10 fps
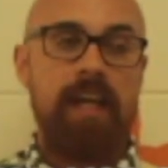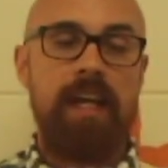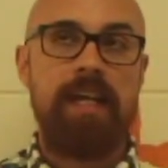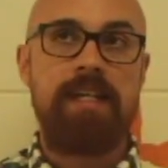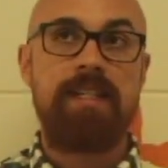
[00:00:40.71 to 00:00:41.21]

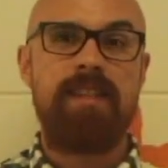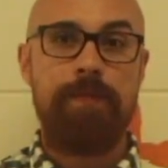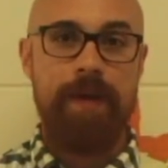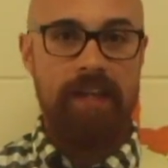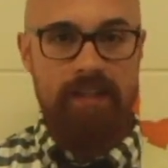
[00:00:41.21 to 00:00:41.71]
and the
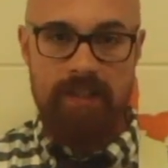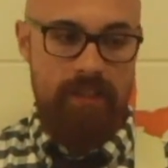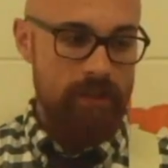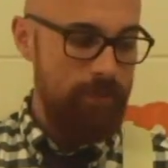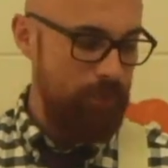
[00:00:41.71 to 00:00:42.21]
bass,
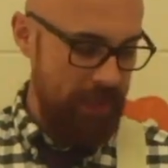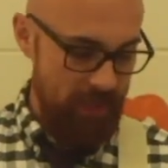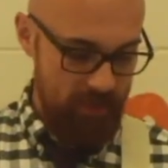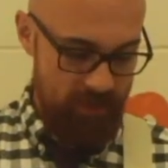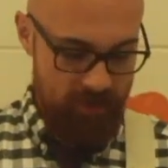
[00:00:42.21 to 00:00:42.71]
but
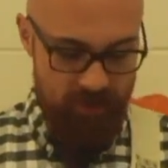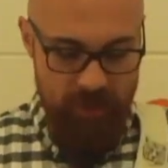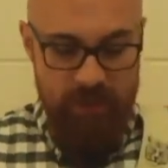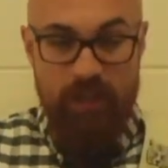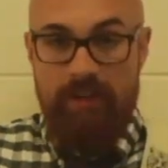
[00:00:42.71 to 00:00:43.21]

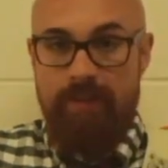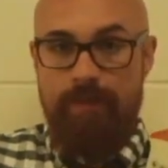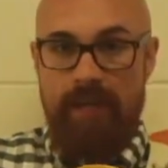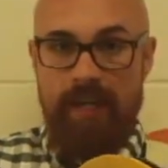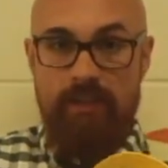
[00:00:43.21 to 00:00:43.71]
guitar is
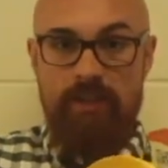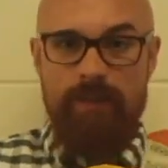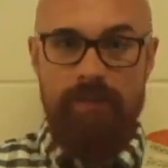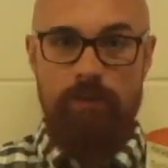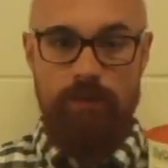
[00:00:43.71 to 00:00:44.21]
my
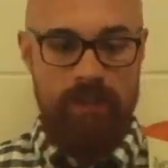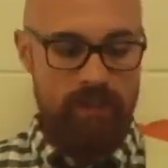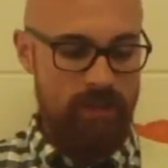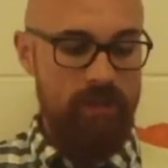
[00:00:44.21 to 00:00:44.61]
instrument of choice.